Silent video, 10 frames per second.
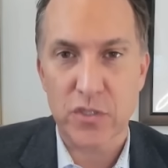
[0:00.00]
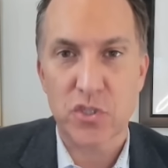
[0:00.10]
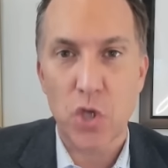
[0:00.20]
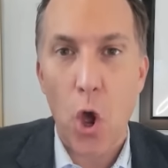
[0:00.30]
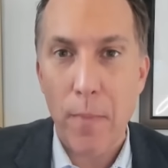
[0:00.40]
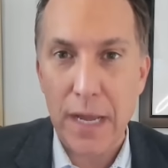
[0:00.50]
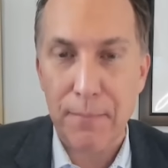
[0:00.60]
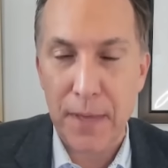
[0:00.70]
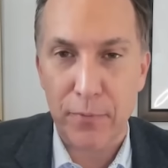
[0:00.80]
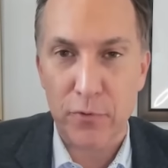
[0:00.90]
and so many
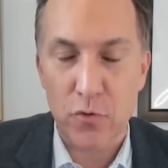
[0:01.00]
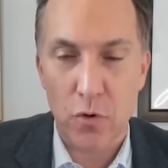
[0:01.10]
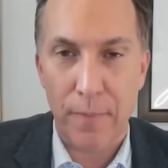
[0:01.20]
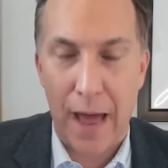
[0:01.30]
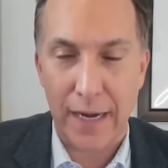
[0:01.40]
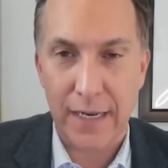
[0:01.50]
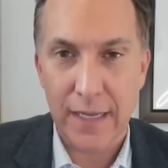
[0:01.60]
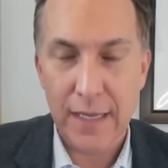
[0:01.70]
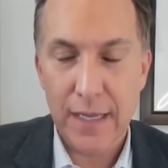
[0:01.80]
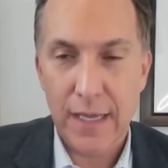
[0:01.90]
people knew about it